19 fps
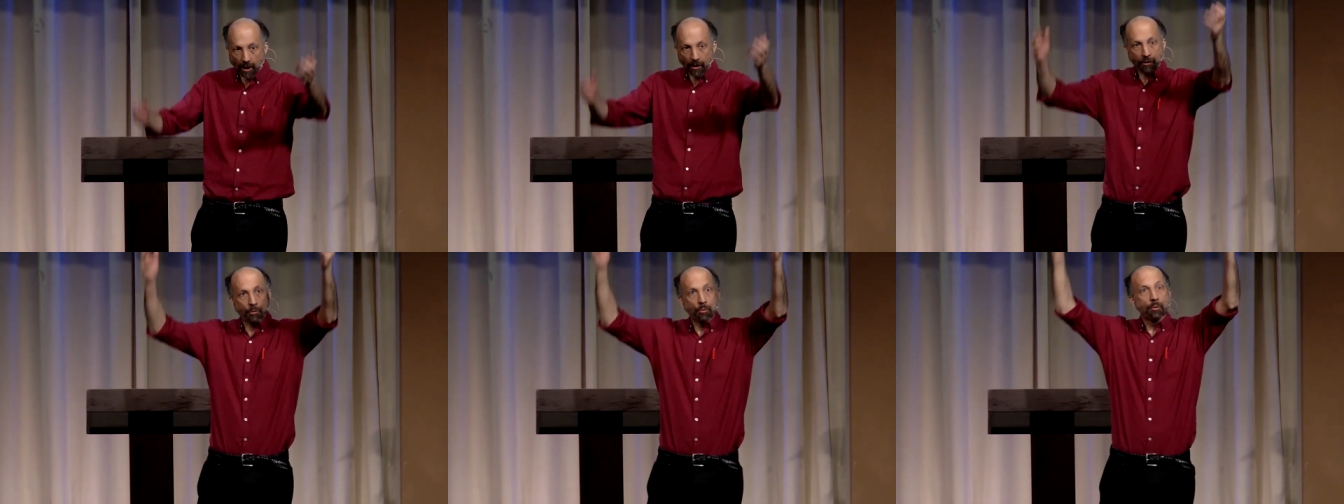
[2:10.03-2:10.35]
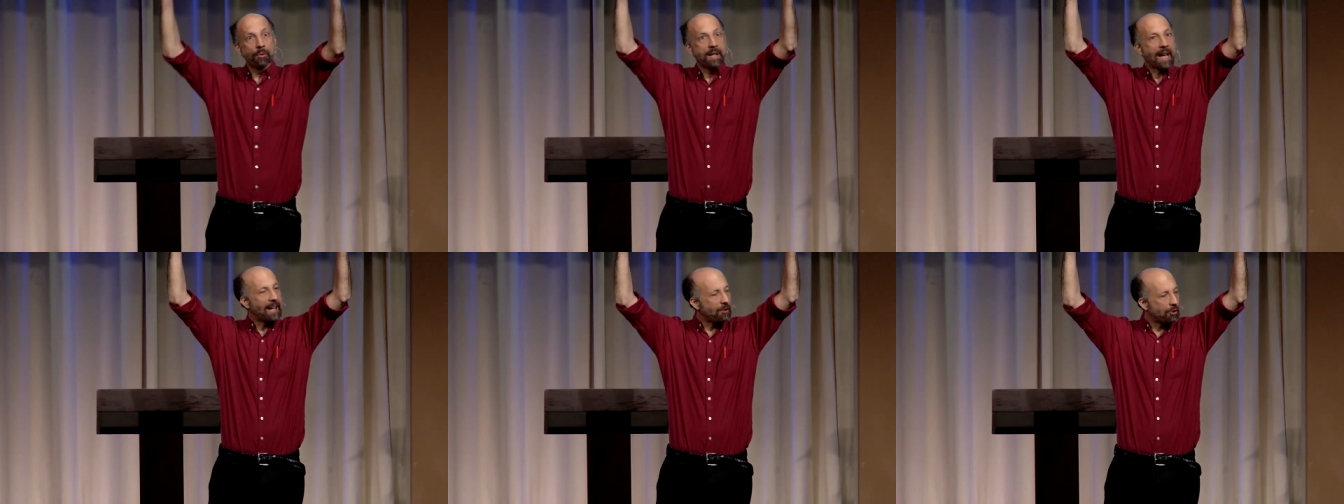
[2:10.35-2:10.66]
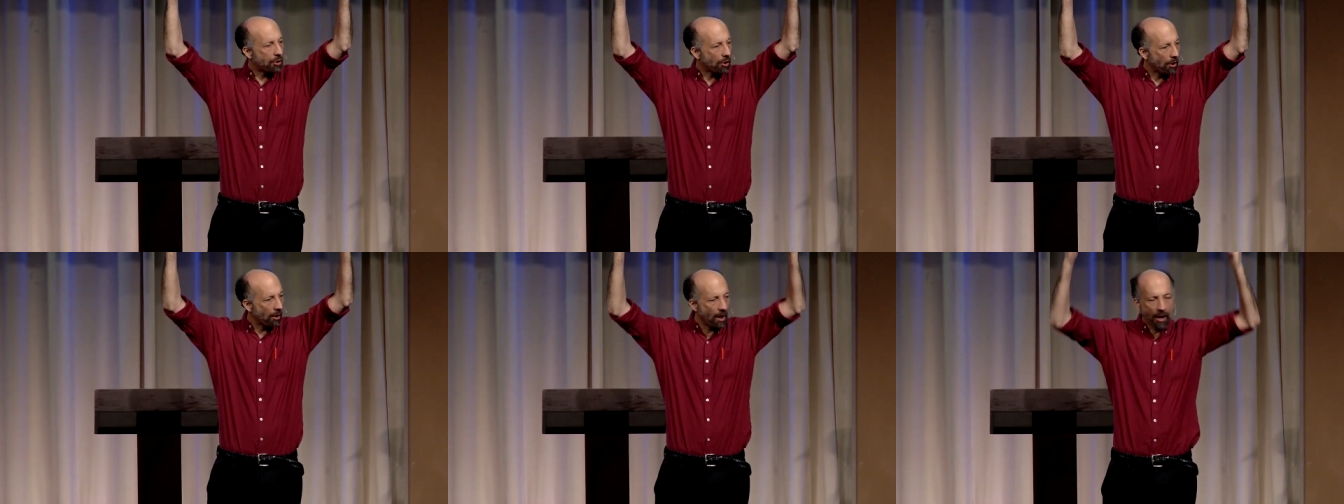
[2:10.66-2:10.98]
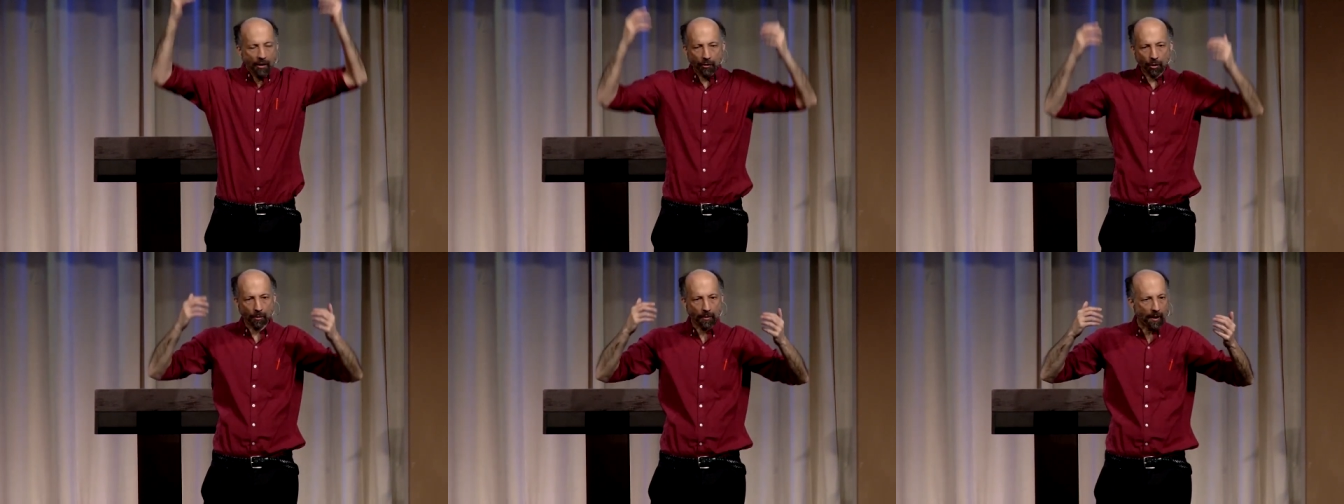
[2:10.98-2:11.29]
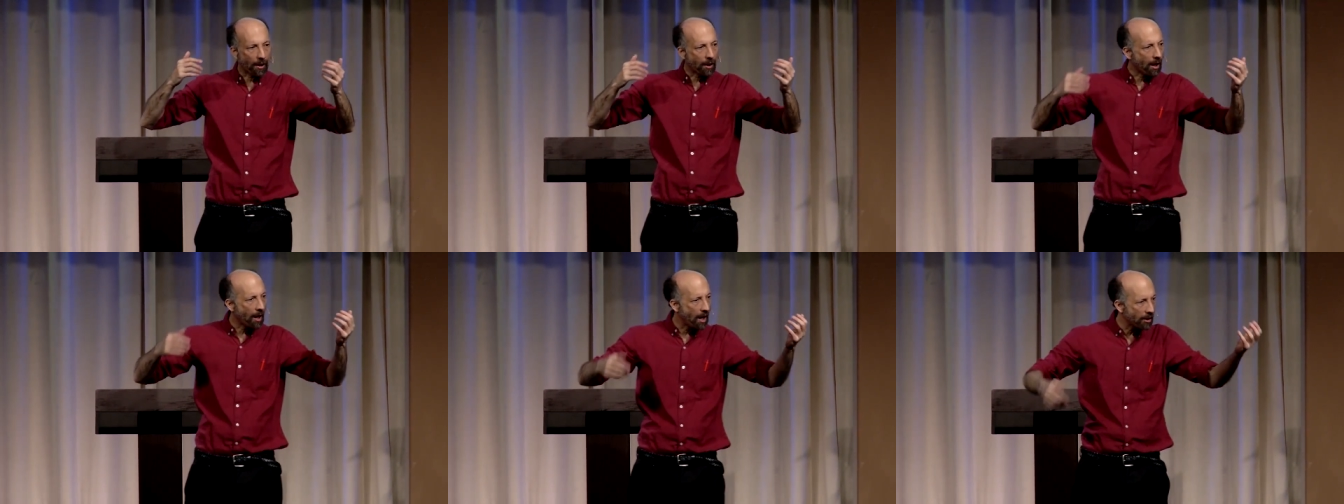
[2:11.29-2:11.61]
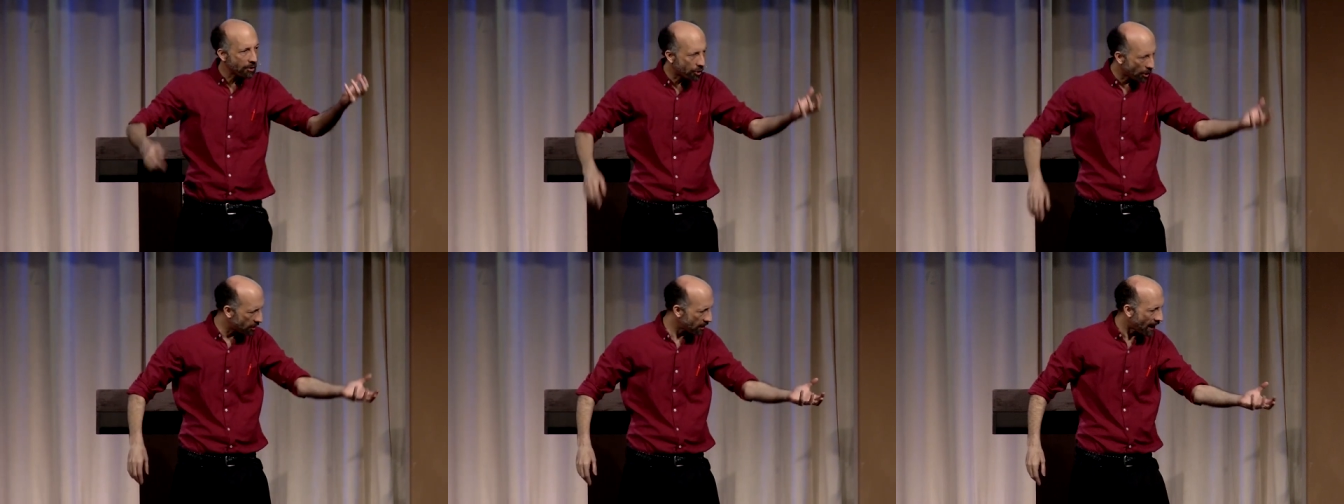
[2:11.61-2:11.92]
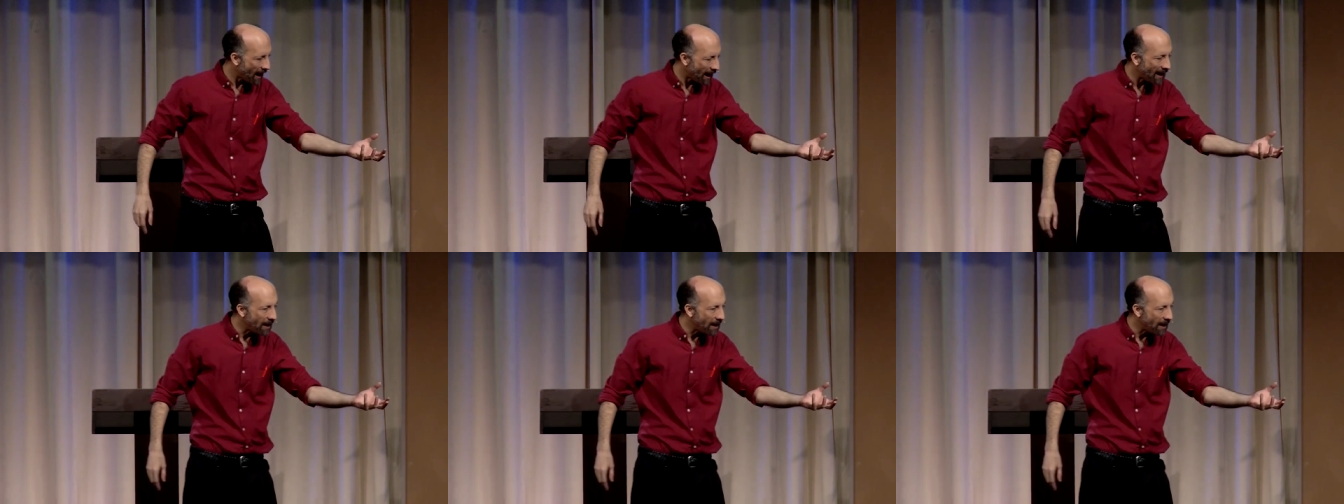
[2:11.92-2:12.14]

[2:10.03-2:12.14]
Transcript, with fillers: through nature, through their conscience.